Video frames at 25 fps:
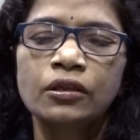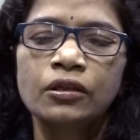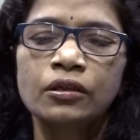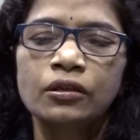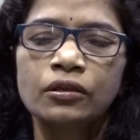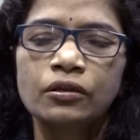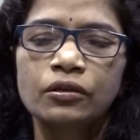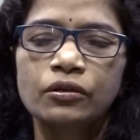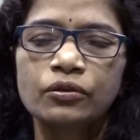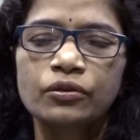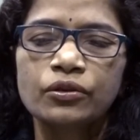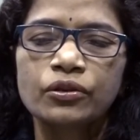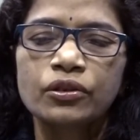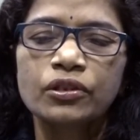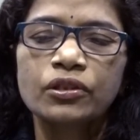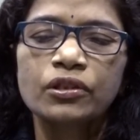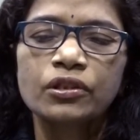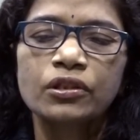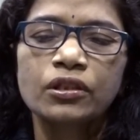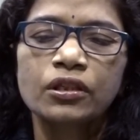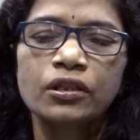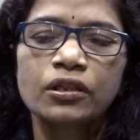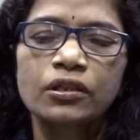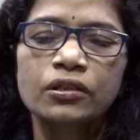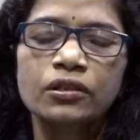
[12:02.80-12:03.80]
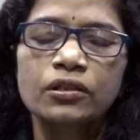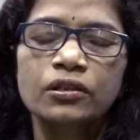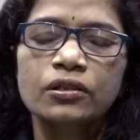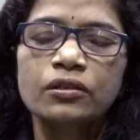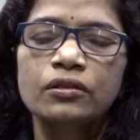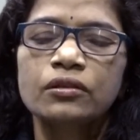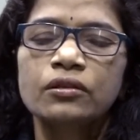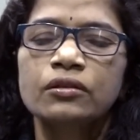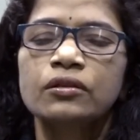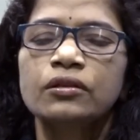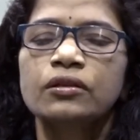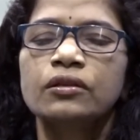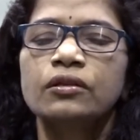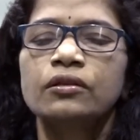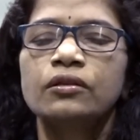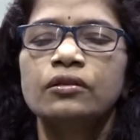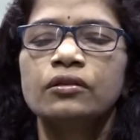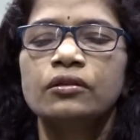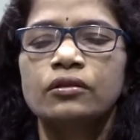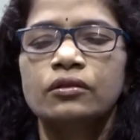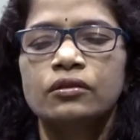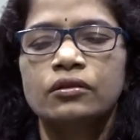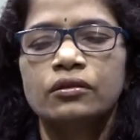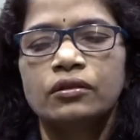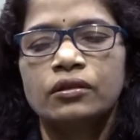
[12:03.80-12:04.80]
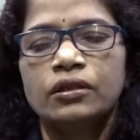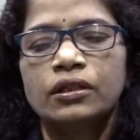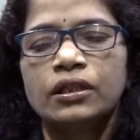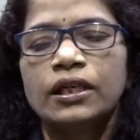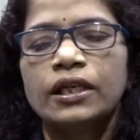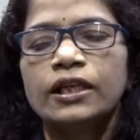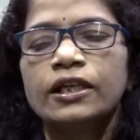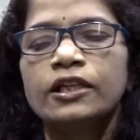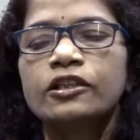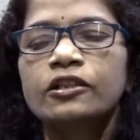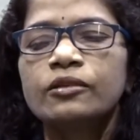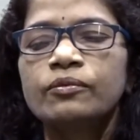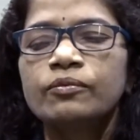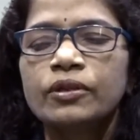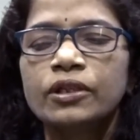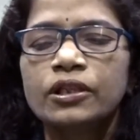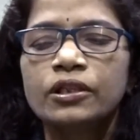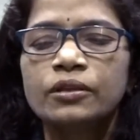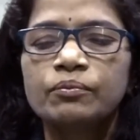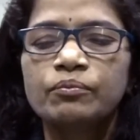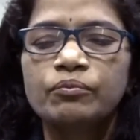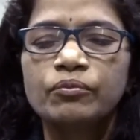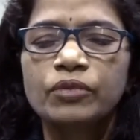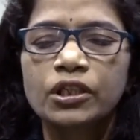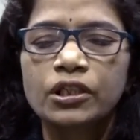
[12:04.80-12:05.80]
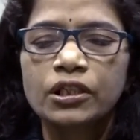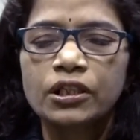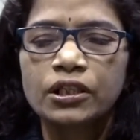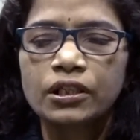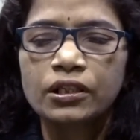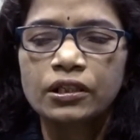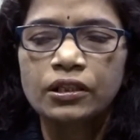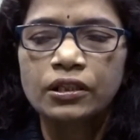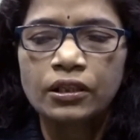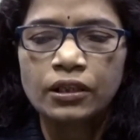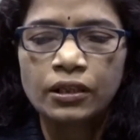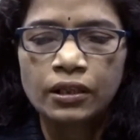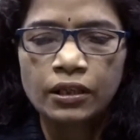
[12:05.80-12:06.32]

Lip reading: Rosenstock's health belief model,